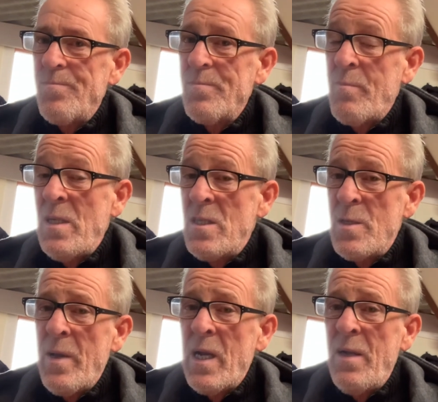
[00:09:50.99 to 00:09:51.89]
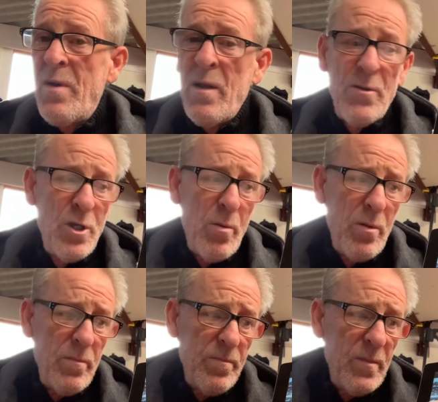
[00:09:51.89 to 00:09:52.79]
basically to make a living out of the job.
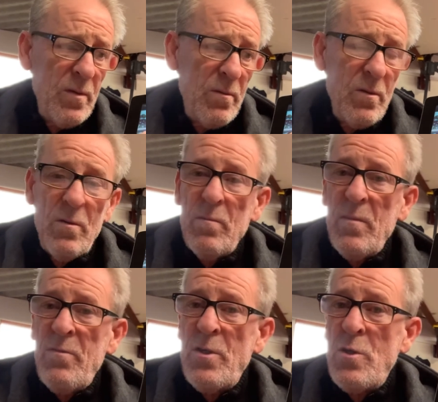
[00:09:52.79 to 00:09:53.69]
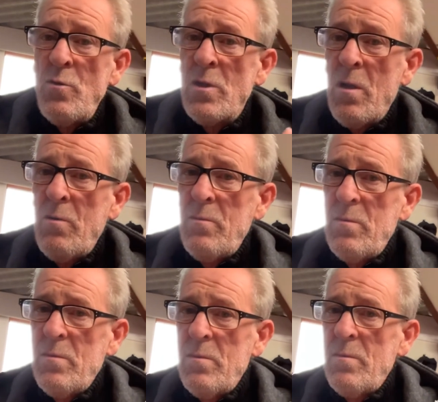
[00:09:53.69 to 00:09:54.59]
If you're too slow,
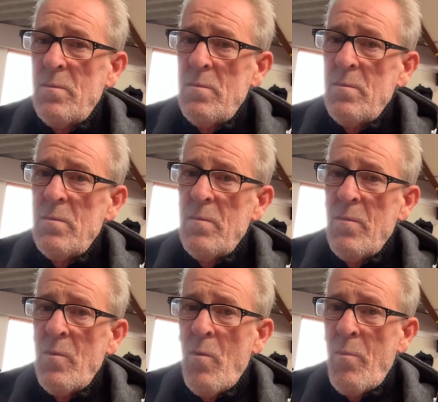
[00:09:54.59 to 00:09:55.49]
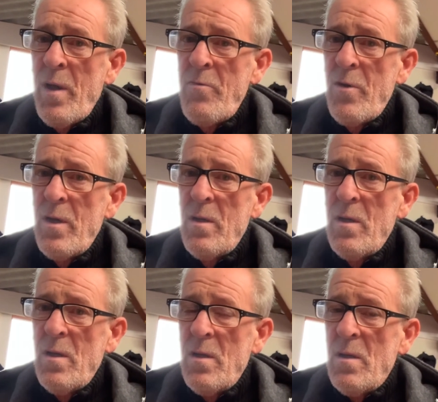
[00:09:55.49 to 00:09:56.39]
they won't pay for it.
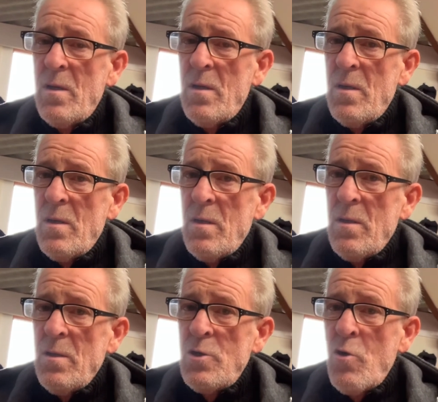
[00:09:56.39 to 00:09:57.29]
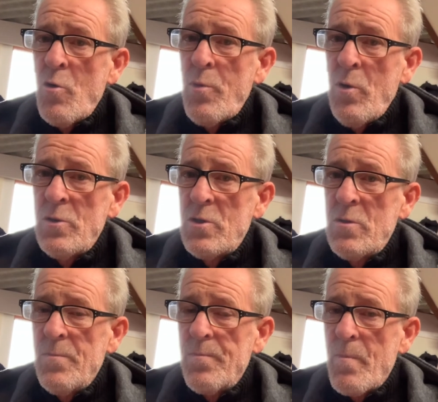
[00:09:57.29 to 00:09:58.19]

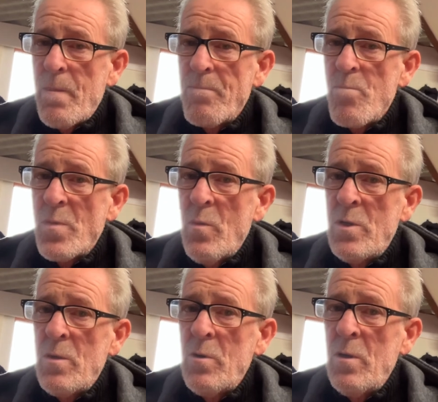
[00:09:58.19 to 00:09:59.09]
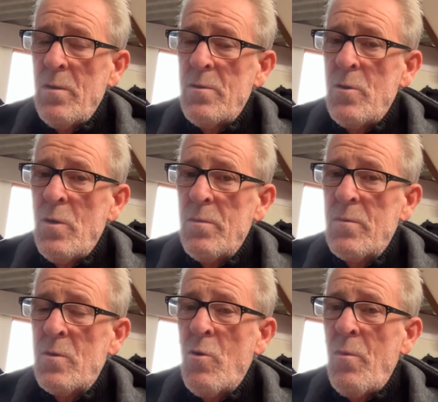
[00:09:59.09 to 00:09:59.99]
Chalkboards, which I'm going to do a
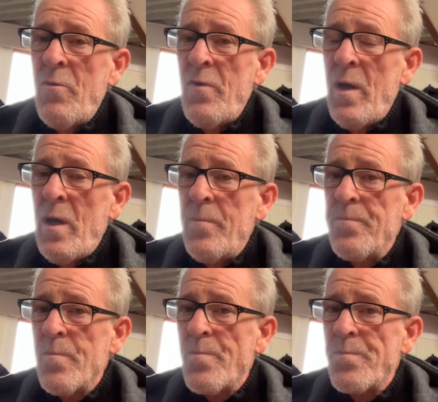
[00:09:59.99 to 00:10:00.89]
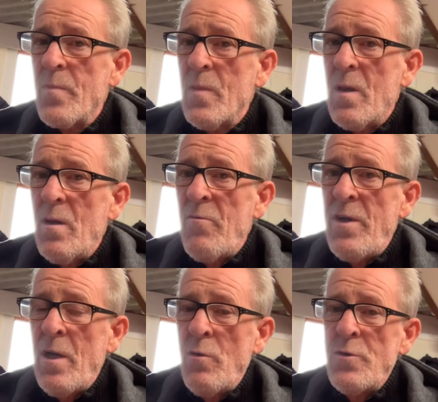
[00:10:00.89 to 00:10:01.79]
couple of
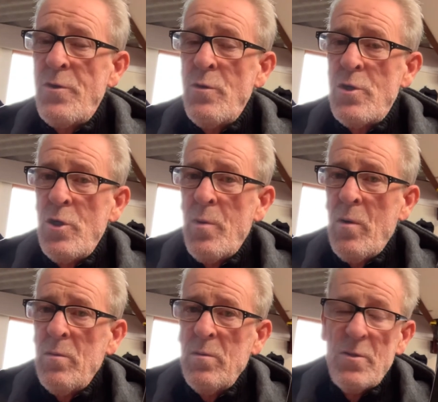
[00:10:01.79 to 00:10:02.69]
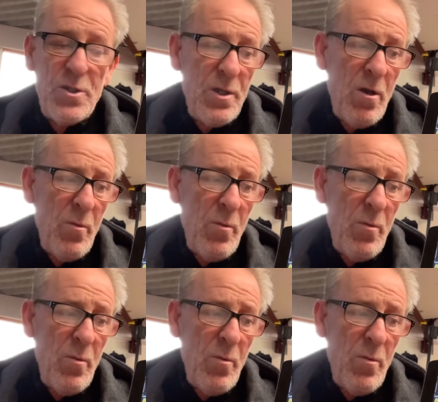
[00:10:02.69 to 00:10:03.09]
videos for YouTube on to start